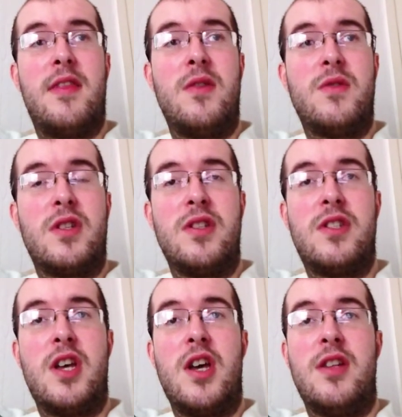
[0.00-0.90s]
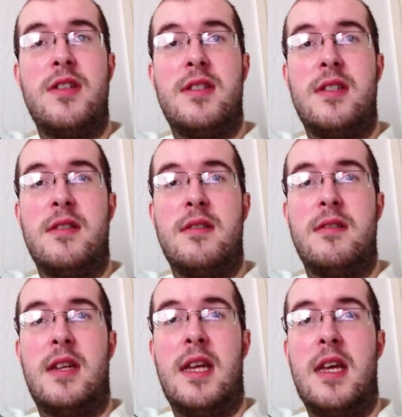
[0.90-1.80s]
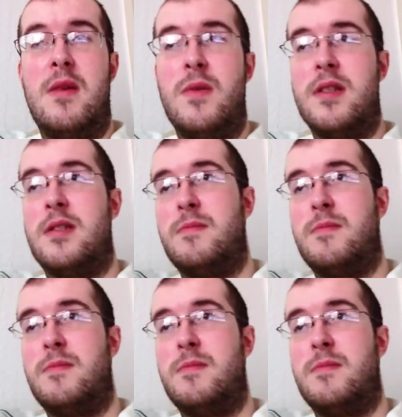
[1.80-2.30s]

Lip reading: those concerns and he was